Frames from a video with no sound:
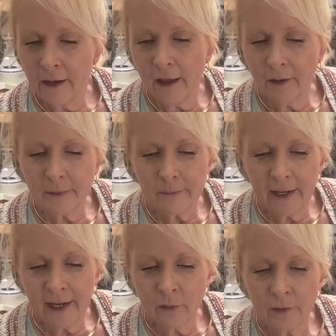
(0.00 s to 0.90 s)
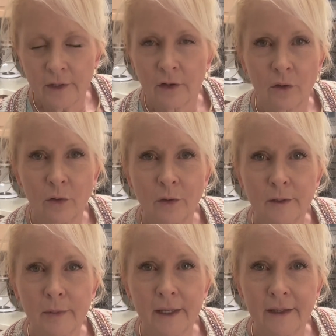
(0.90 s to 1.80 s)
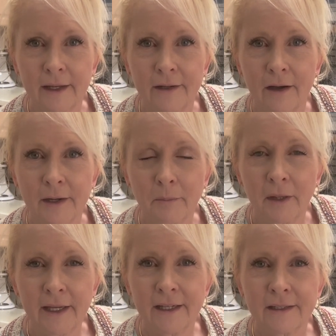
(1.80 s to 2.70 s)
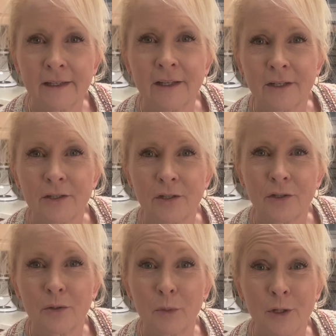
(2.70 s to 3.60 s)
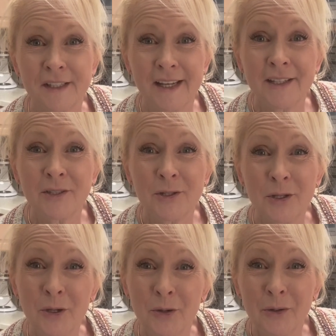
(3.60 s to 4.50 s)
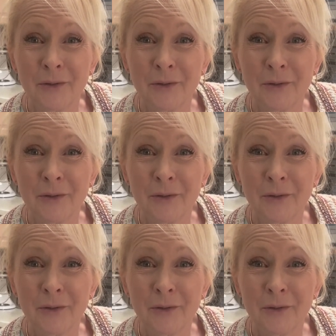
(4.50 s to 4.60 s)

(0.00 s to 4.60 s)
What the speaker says: I'll be back when they're cooled a bit and on a plate to present to you.